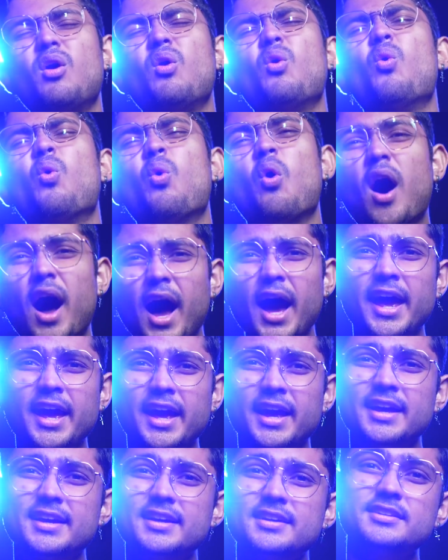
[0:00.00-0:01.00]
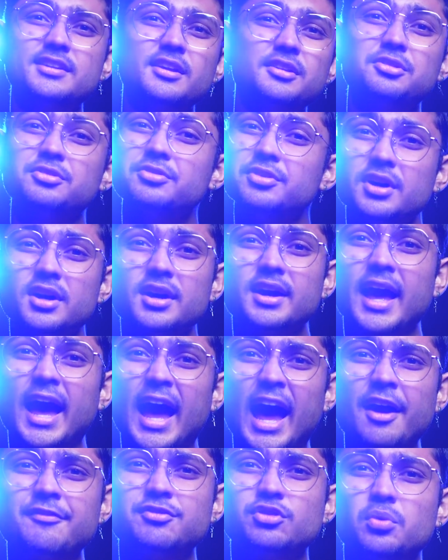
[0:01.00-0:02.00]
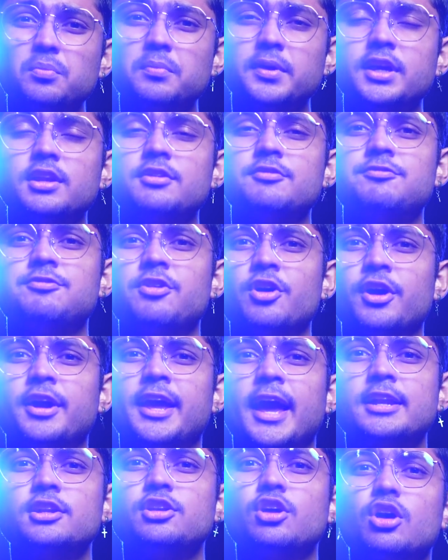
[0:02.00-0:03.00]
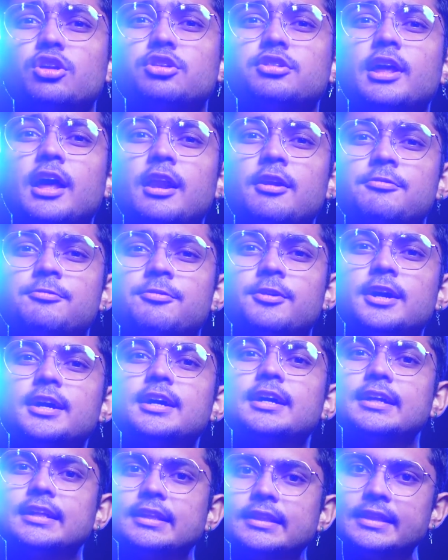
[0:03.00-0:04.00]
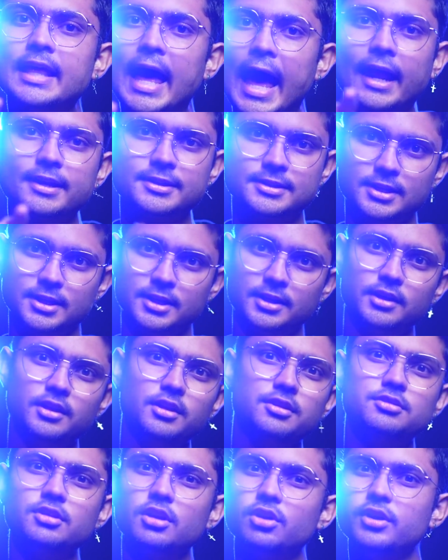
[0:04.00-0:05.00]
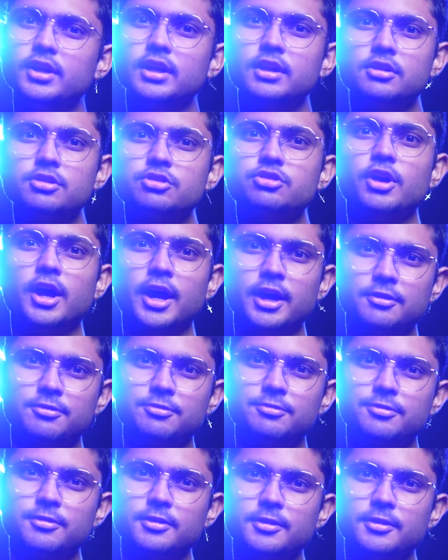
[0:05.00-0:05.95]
Why does work have to mean forget yourself? That is the real strife.